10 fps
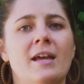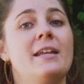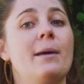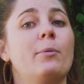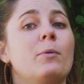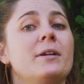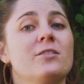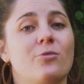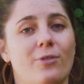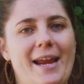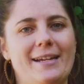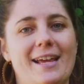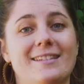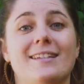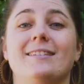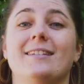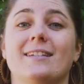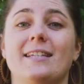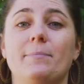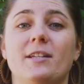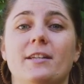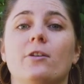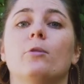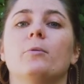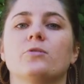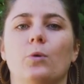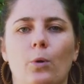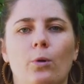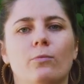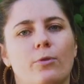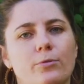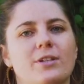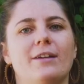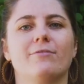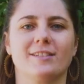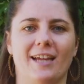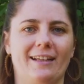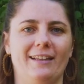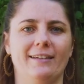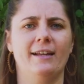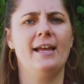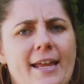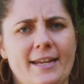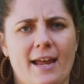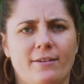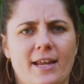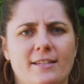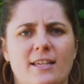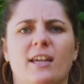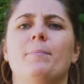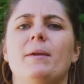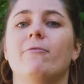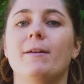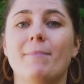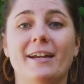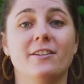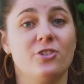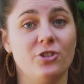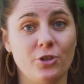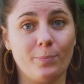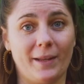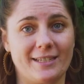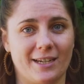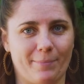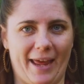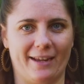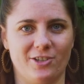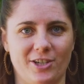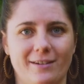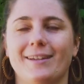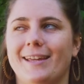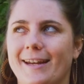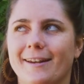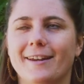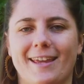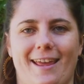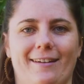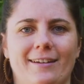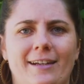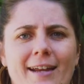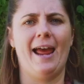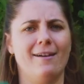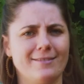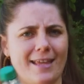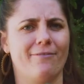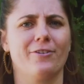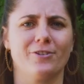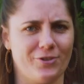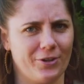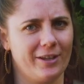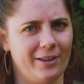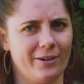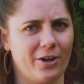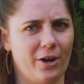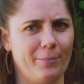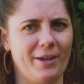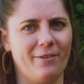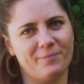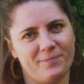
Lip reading: Number 1 is great as it's accepted in almost all roadside recycling, and nowadays it can be remade into new plastic packaging again and again. How's that for a circular economy?